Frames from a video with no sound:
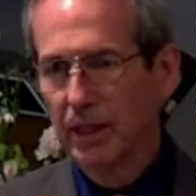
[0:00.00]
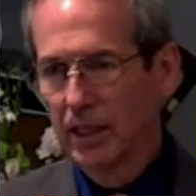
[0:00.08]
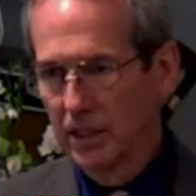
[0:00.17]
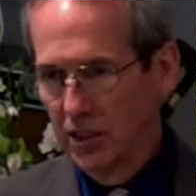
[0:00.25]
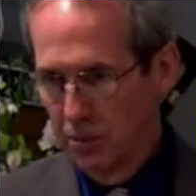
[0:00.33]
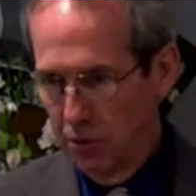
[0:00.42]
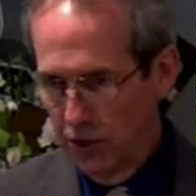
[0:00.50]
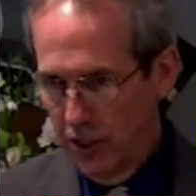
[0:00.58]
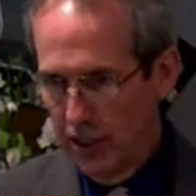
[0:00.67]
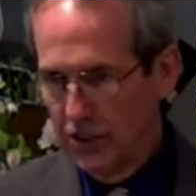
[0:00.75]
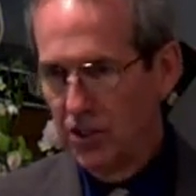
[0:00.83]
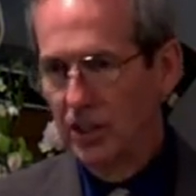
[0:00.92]
the
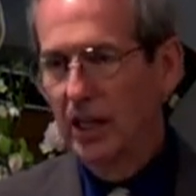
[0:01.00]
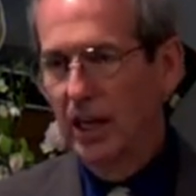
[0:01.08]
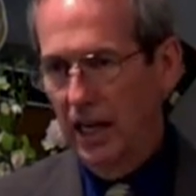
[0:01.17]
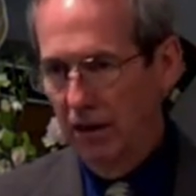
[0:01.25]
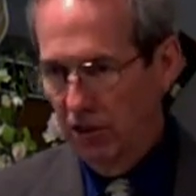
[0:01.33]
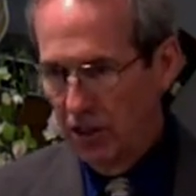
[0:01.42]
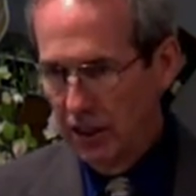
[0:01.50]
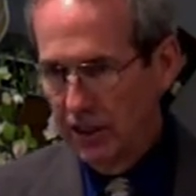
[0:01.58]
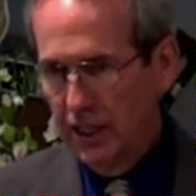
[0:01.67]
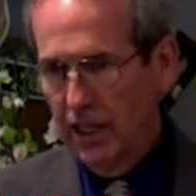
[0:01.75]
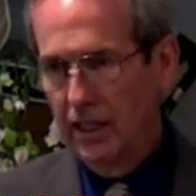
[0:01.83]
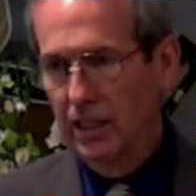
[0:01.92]
production, everything like
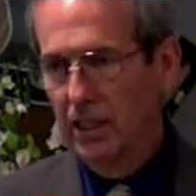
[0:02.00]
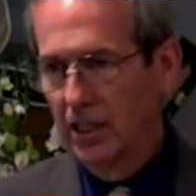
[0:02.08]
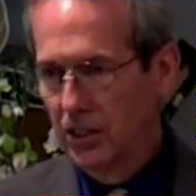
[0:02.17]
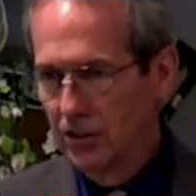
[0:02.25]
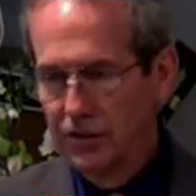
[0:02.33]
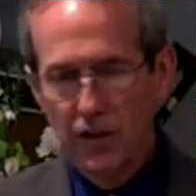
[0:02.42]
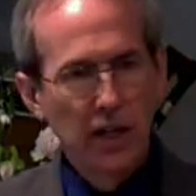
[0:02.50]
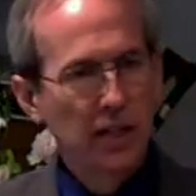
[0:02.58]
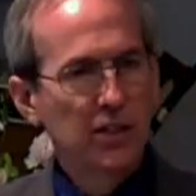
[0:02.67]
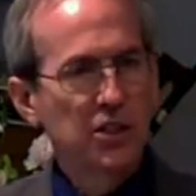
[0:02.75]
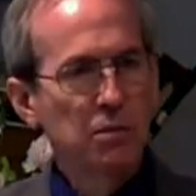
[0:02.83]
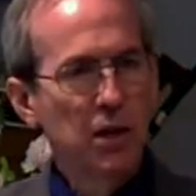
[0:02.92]
that, you'd find
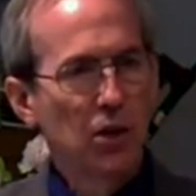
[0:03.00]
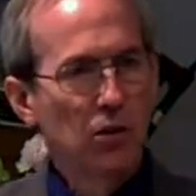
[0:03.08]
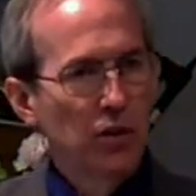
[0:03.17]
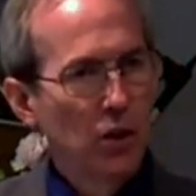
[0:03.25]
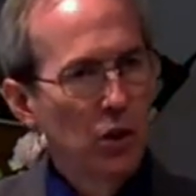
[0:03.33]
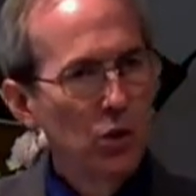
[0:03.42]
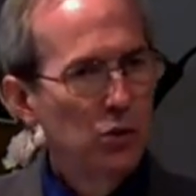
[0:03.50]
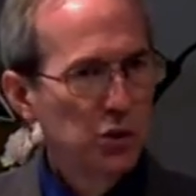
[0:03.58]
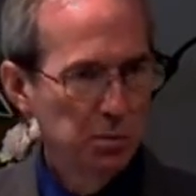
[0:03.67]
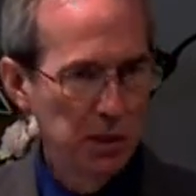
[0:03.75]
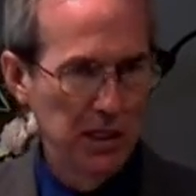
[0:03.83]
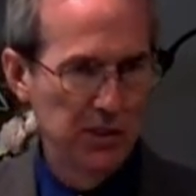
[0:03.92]
it's a matter of who
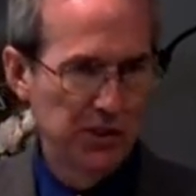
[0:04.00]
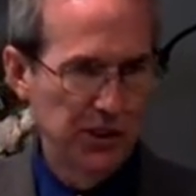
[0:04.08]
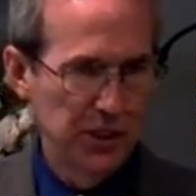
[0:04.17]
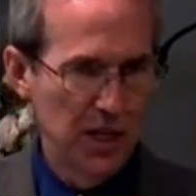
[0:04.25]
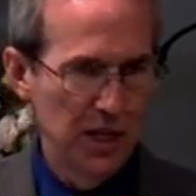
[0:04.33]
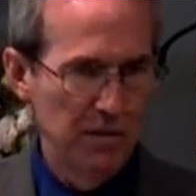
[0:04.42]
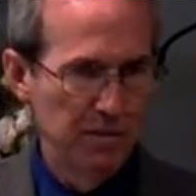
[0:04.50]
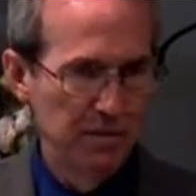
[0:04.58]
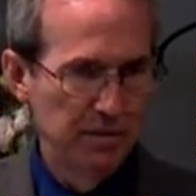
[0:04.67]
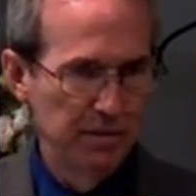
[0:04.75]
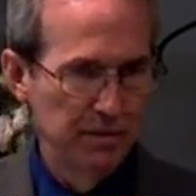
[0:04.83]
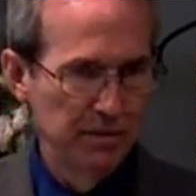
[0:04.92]
spends the time.
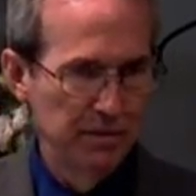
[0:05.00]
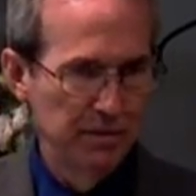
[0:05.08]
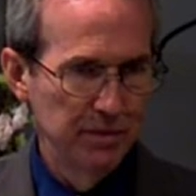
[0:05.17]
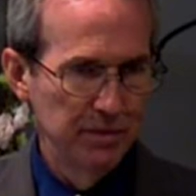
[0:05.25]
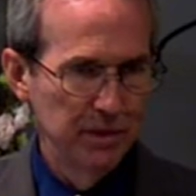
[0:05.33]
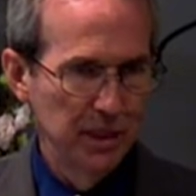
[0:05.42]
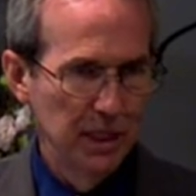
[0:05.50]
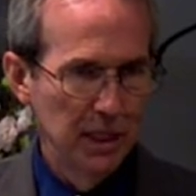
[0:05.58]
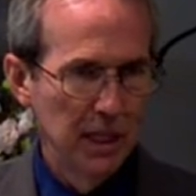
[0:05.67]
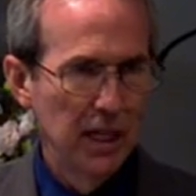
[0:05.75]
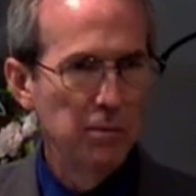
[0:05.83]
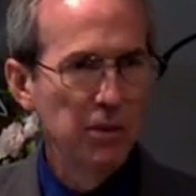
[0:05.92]

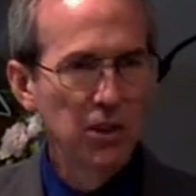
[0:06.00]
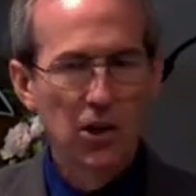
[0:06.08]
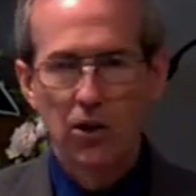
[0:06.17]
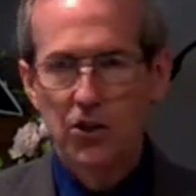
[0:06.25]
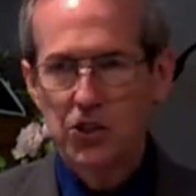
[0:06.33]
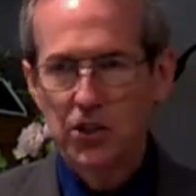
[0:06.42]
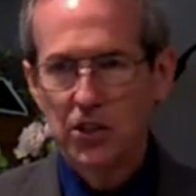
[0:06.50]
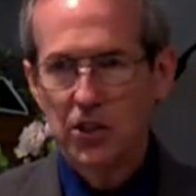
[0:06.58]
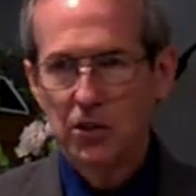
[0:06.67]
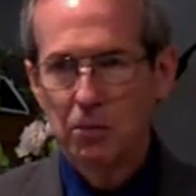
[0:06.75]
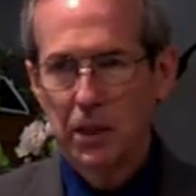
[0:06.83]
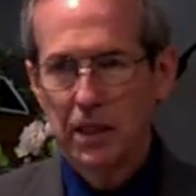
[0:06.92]
And I'm encouraging you
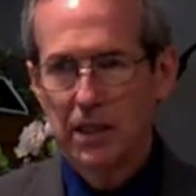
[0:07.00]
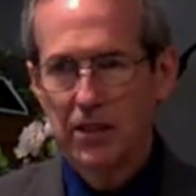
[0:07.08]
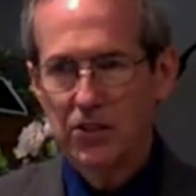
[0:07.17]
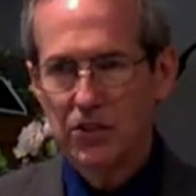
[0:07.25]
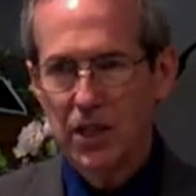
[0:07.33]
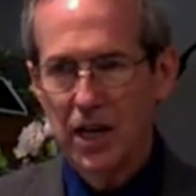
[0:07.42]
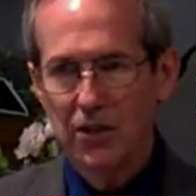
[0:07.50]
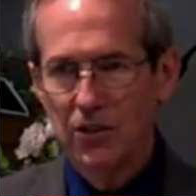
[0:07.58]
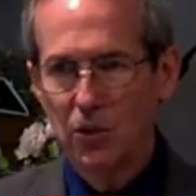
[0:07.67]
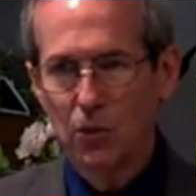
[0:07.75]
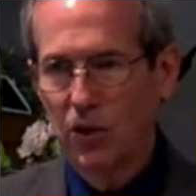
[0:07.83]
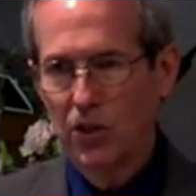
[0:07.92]
because I don't know
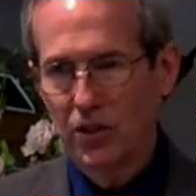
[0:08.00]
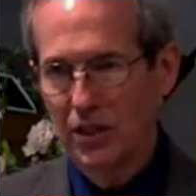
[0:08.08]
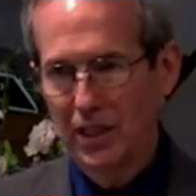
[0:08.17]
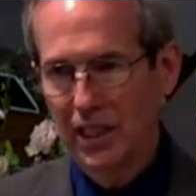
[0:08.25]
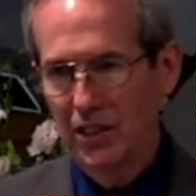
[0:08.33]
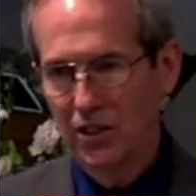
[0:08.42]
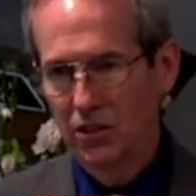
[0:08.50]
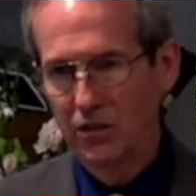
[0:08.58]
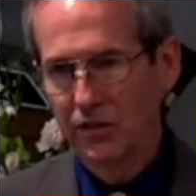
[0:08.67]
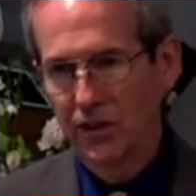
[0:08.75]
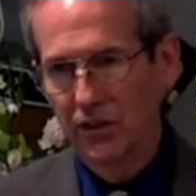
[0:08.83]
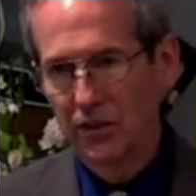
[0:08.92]
where you can get good food